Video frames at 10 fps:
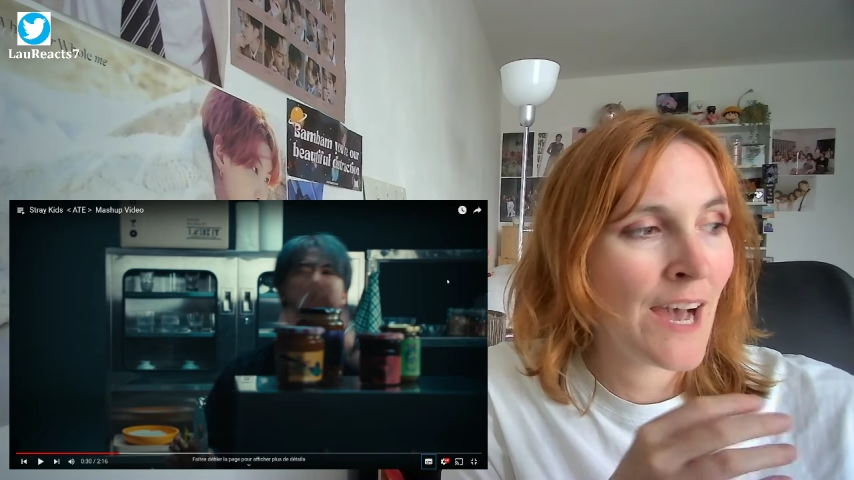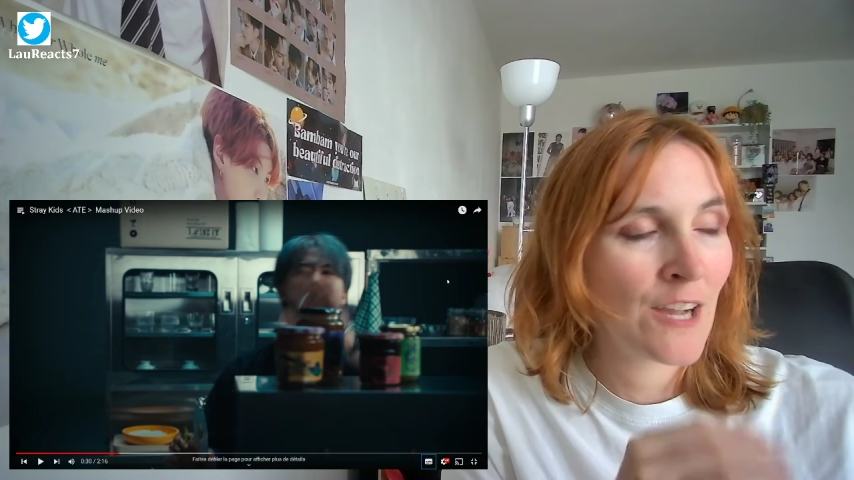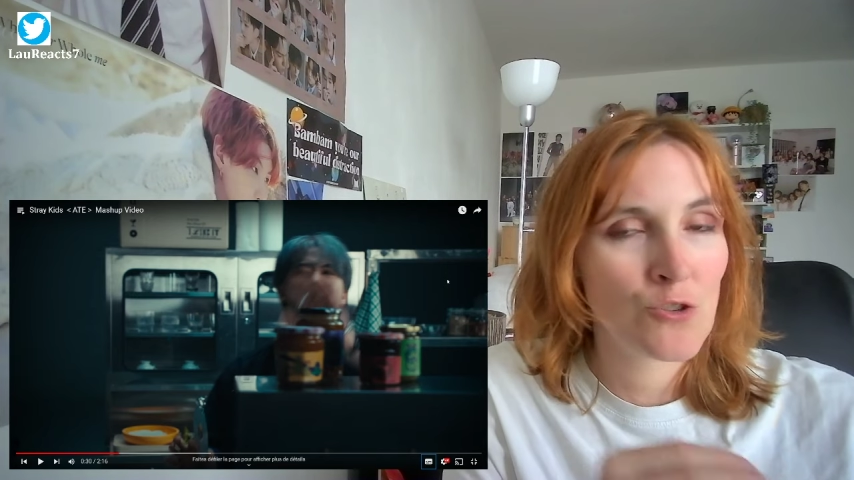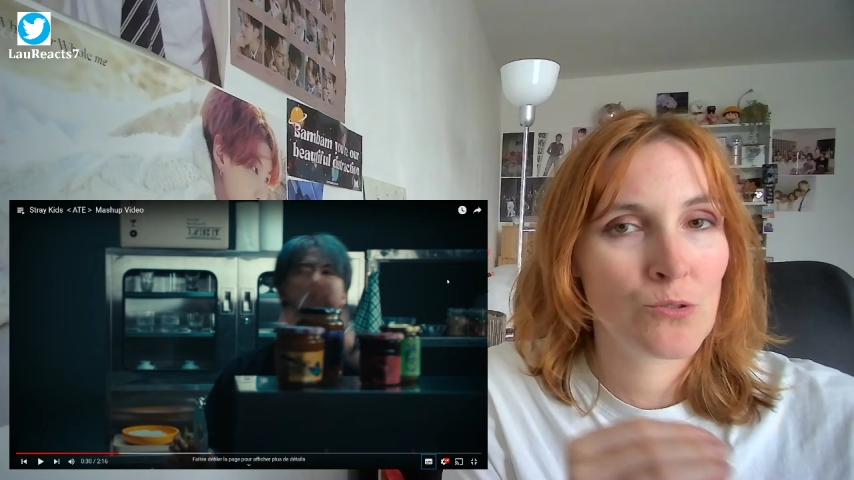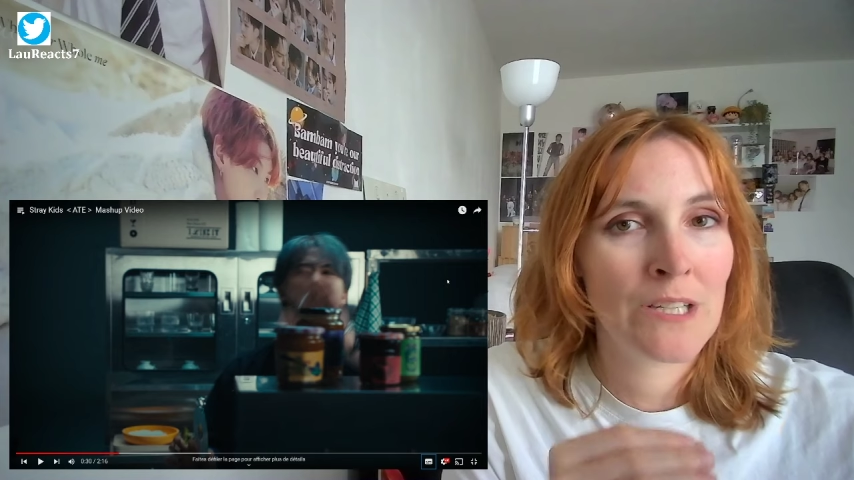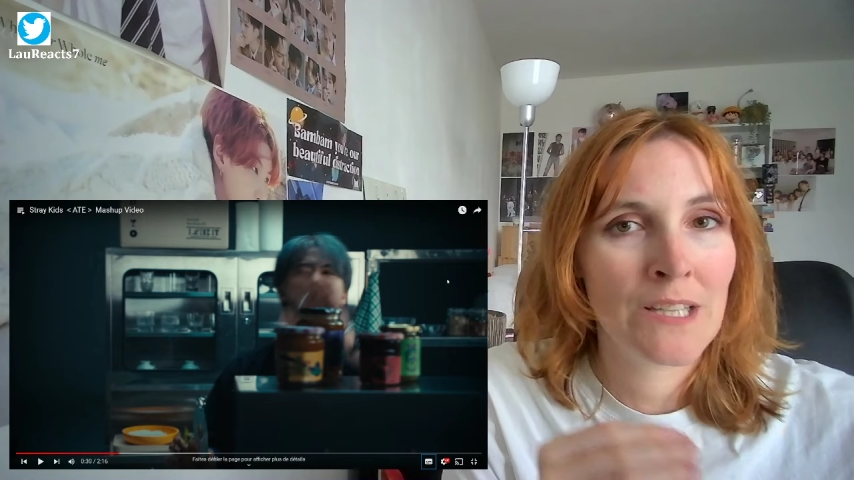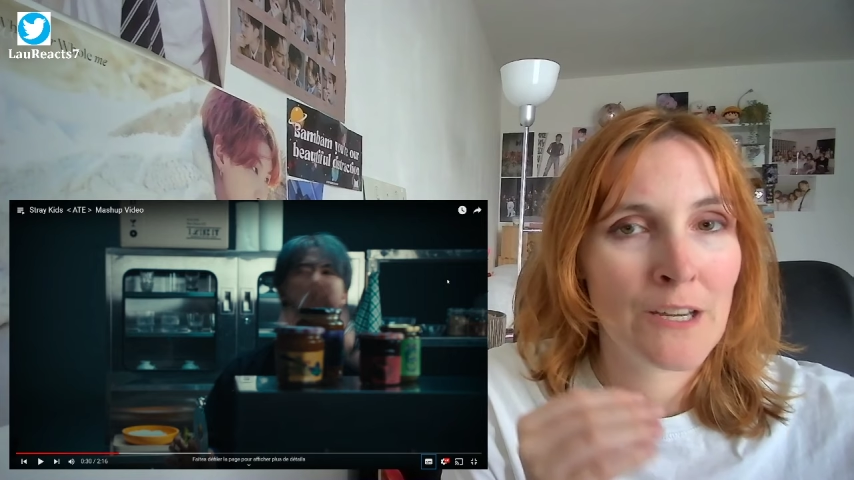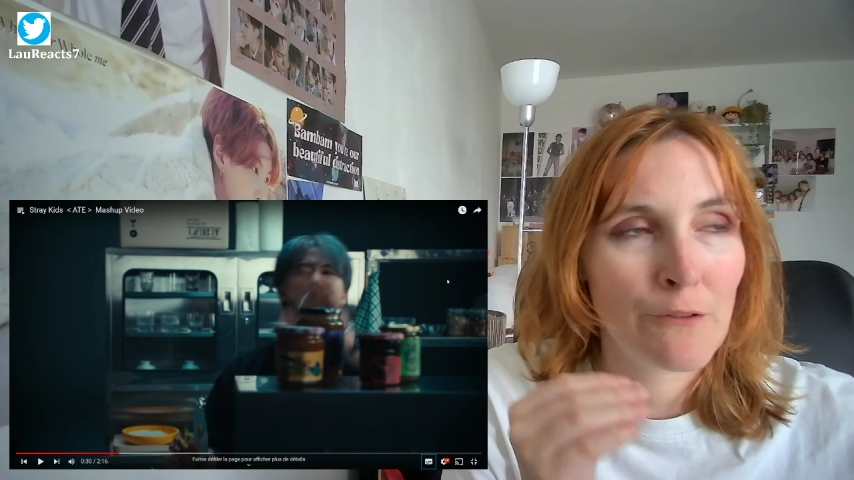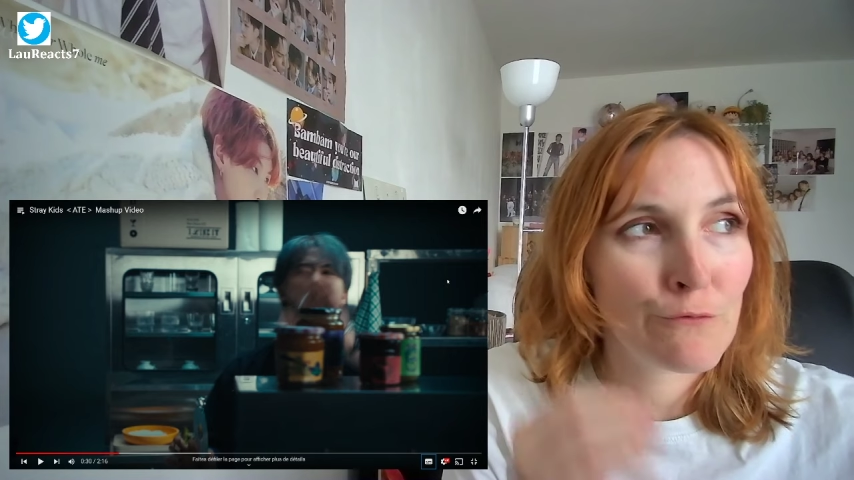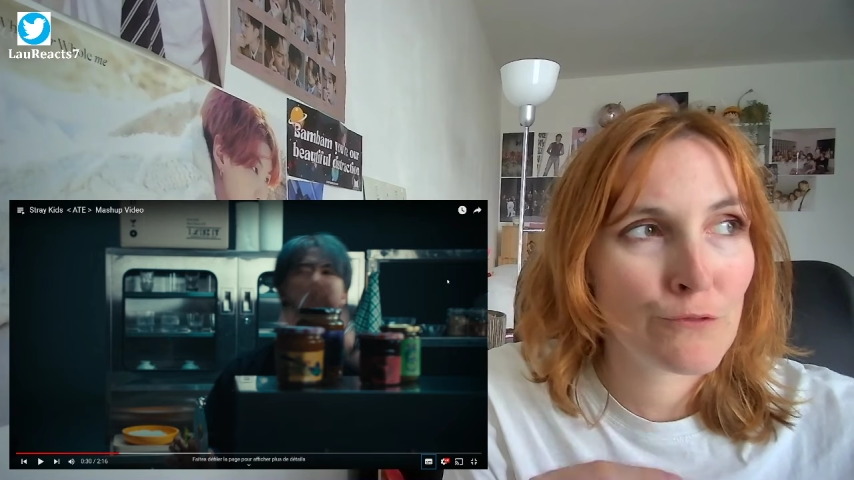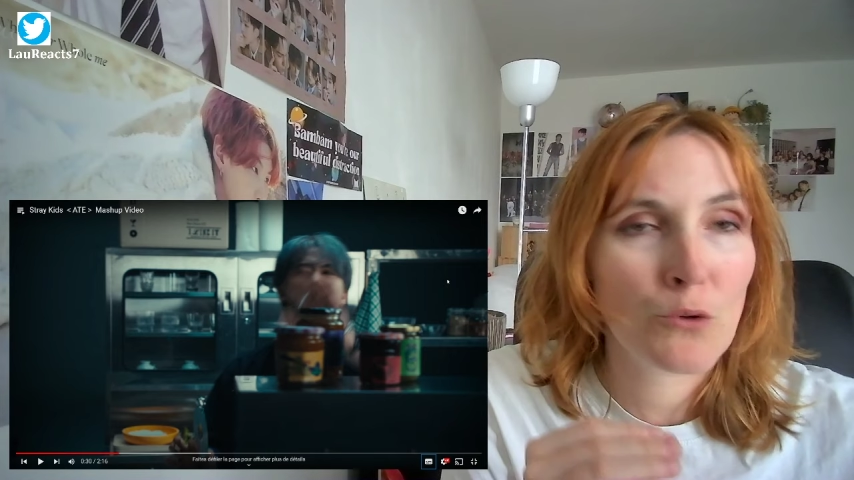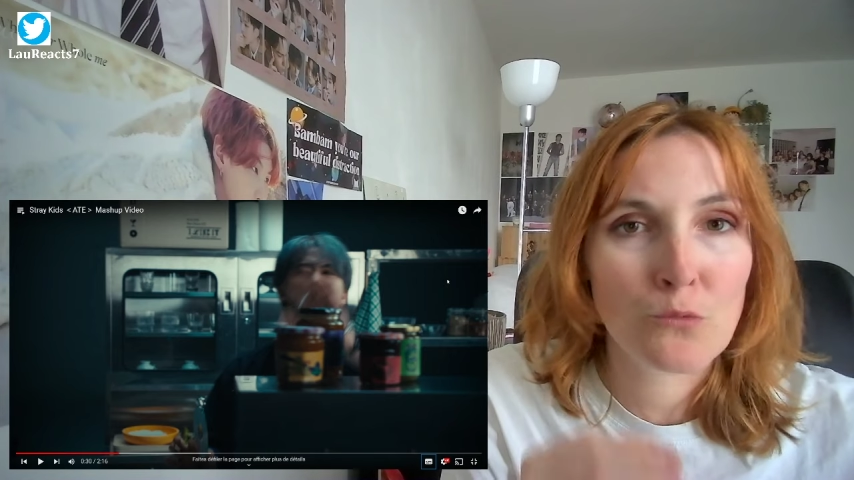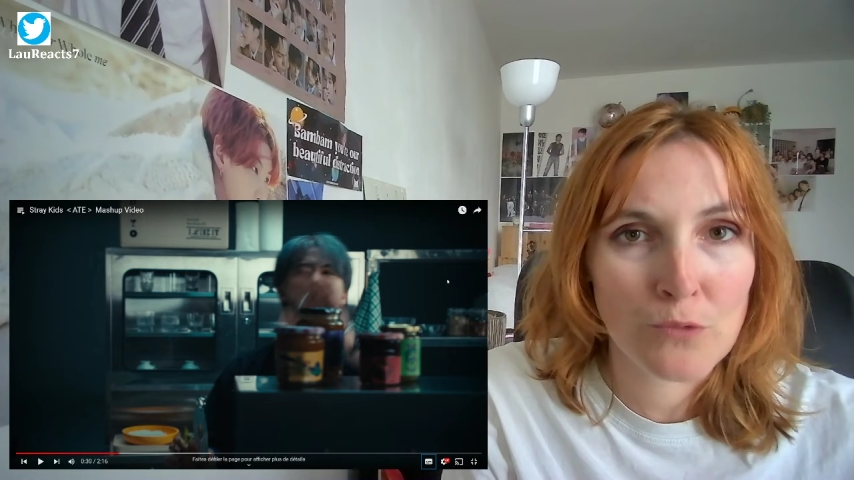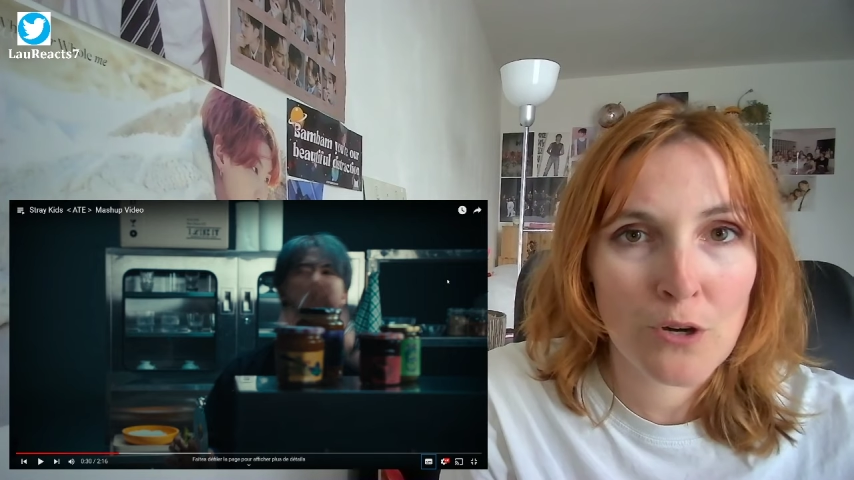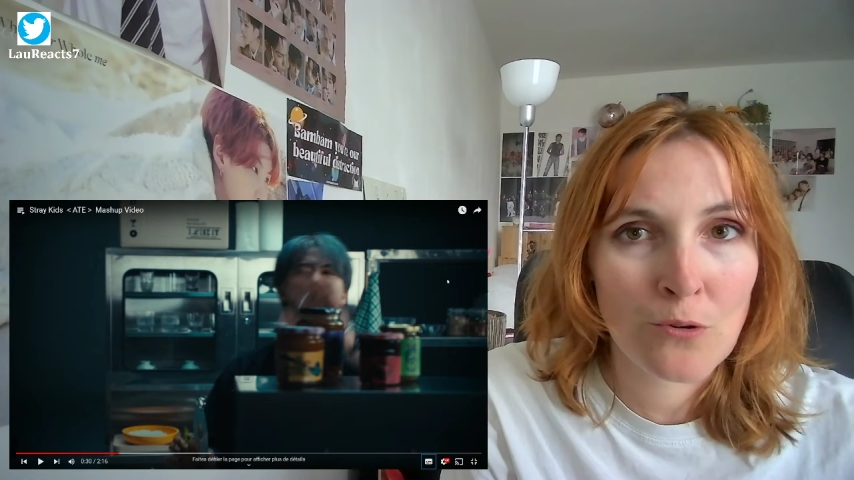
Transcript: actually, like, front row,